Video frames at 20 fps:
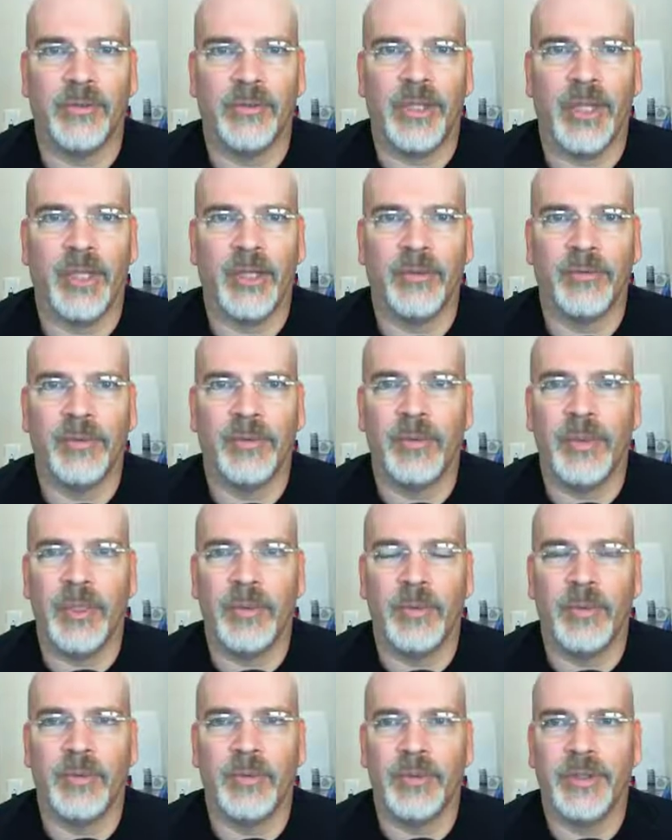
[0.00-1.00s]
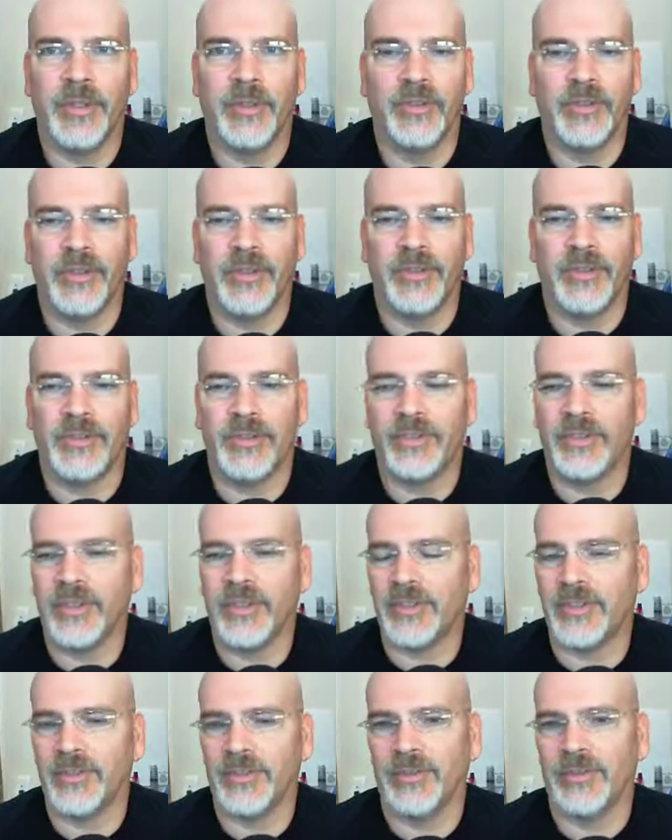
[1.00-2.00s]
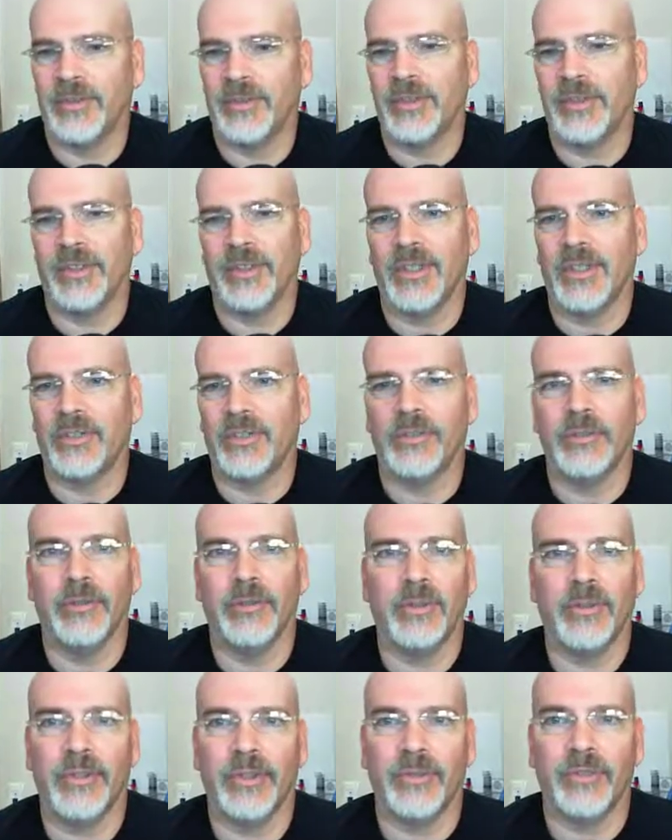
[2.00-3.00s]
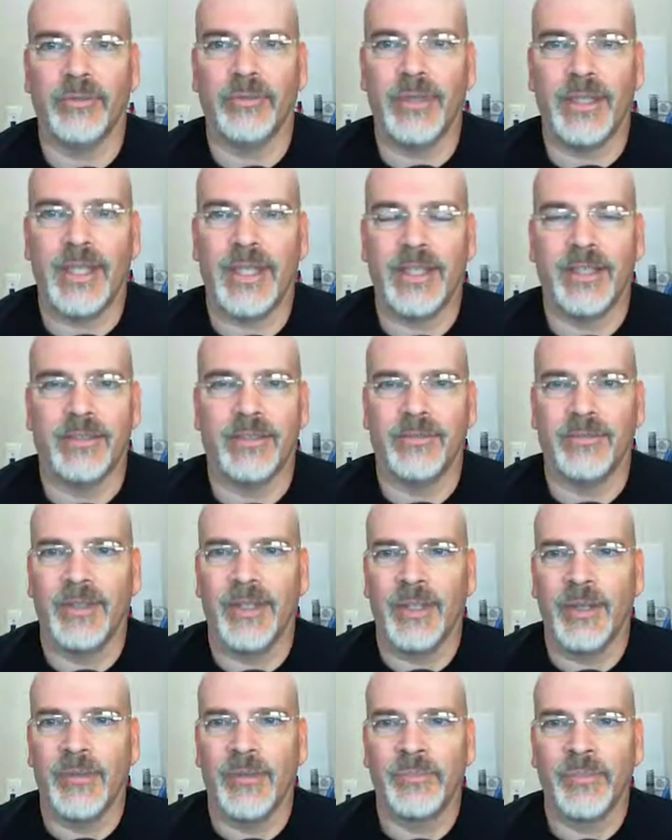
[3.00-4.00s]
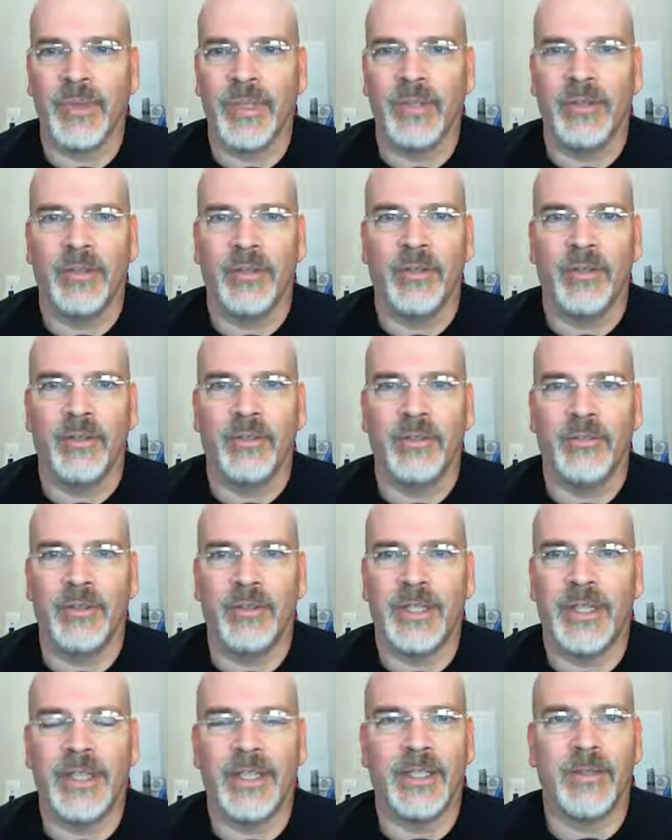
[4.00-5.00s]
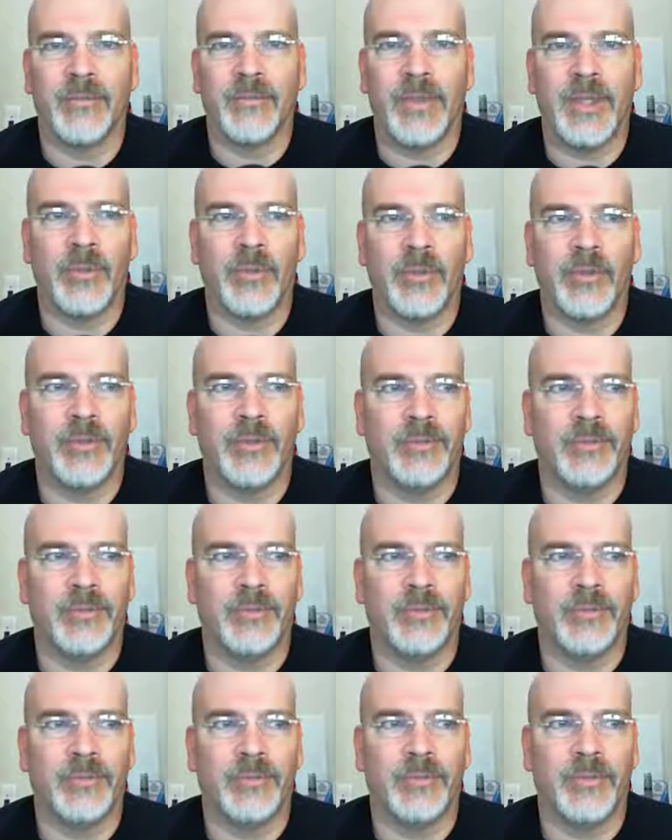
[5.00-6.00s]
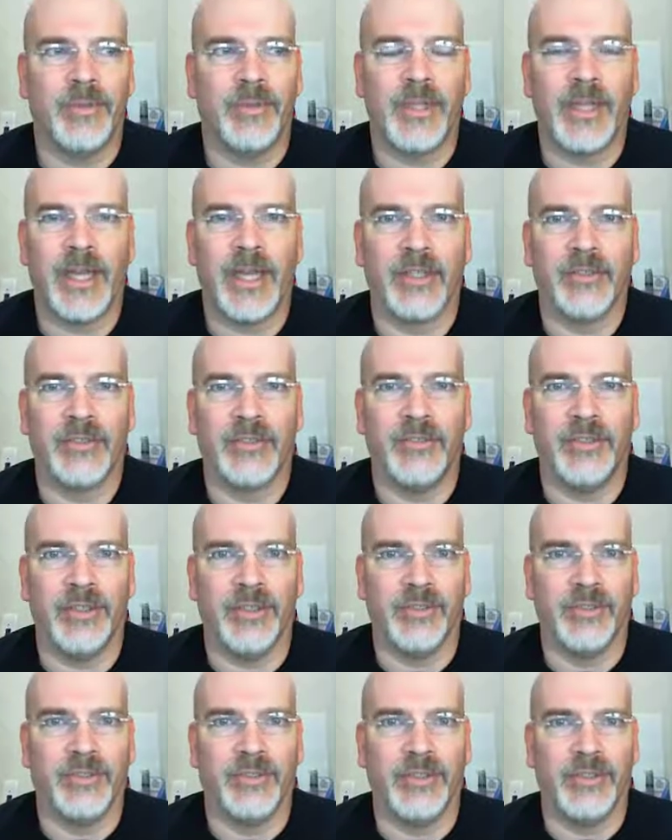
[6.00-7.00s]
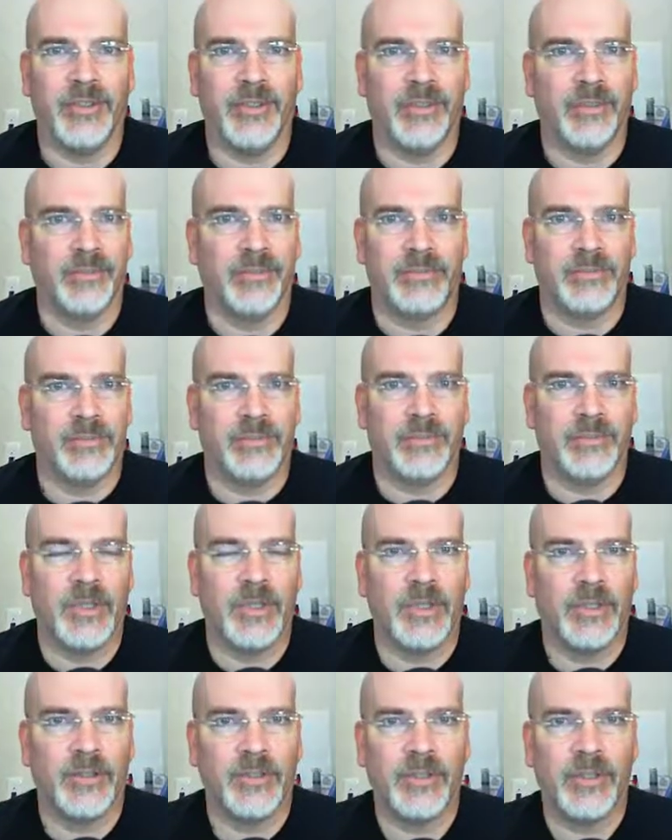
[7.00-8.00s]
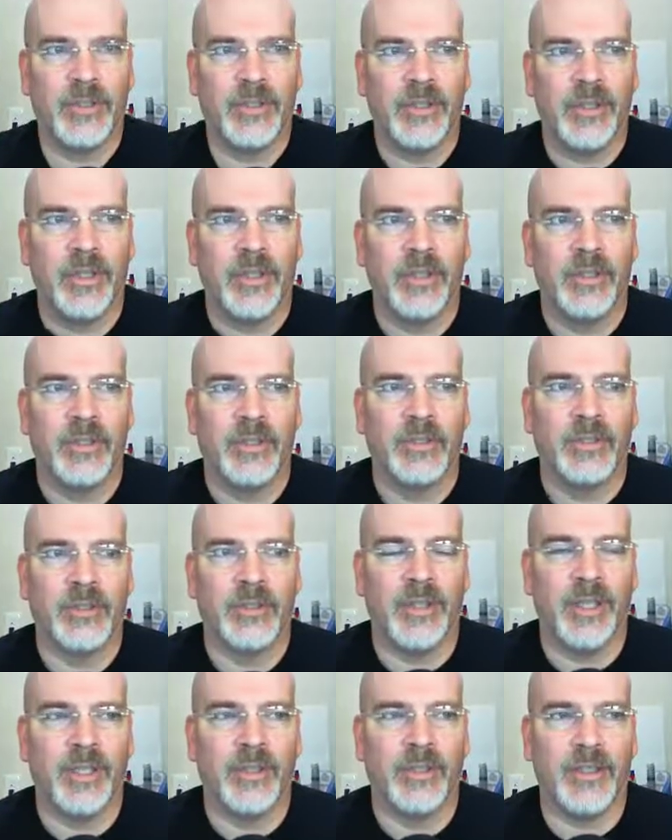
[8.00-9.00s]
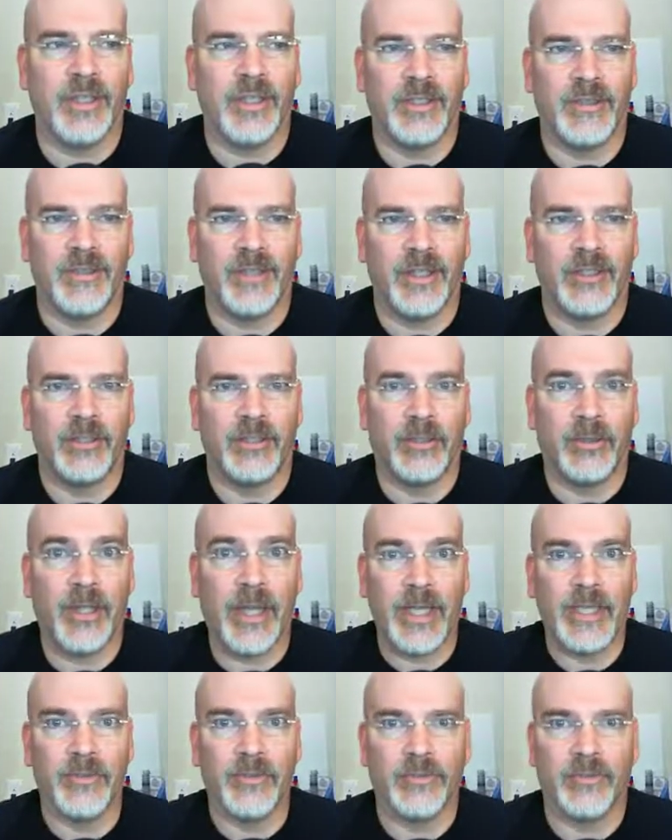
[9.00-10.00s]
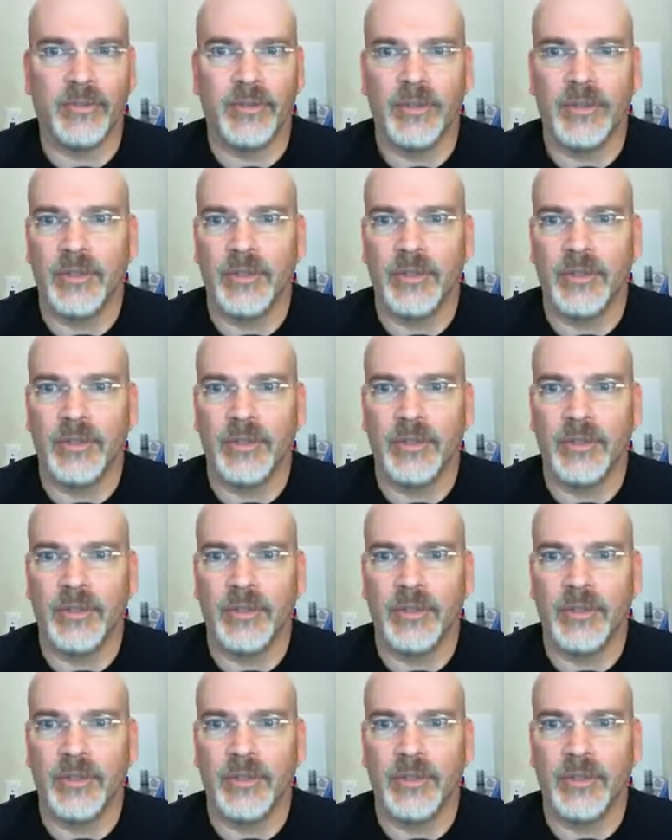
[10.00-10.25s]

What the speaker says: or care for people with this, it's ludicrous. We can't give people the oxygen to end the life